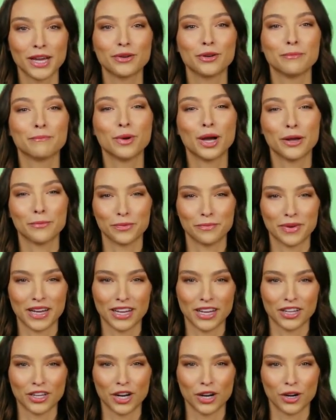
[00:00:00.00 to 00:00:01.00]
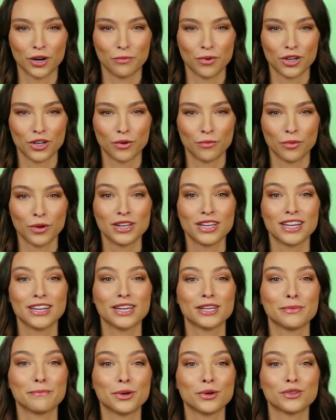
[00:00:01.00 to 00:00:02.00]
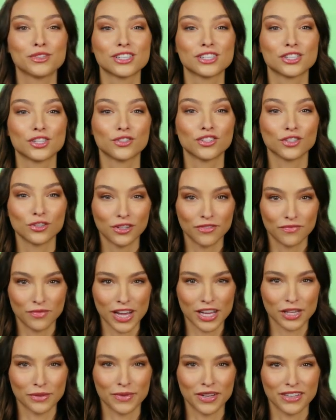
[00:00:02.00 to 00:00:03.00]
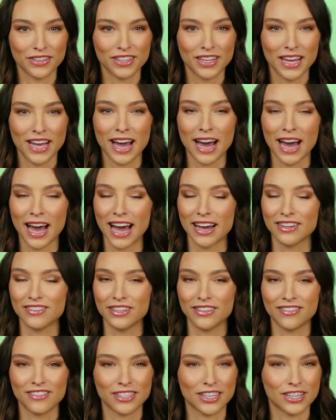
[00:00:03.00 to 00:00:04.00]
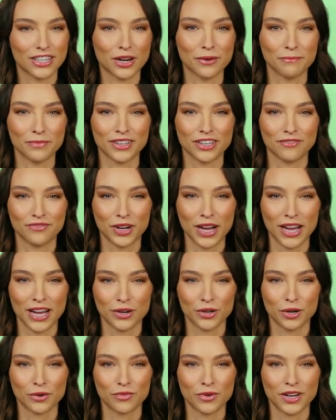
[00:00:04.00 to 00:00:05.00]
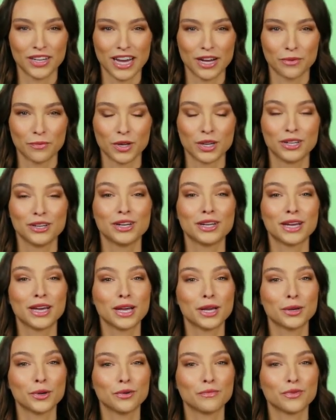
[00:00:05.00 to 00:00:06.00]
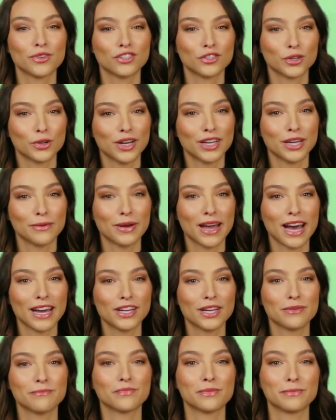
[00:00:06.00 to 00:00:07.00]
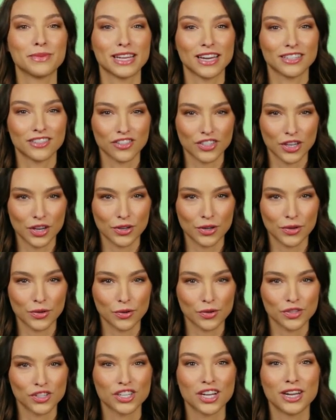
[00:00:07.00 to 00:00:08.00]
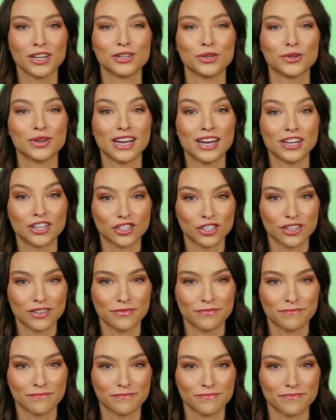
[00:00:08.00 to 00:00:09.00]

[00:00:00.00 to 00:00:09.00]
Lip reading: The problem can occur when you're working in a multi-user environment, accessing a company file over a network, or restoring a backup from an external or shared location.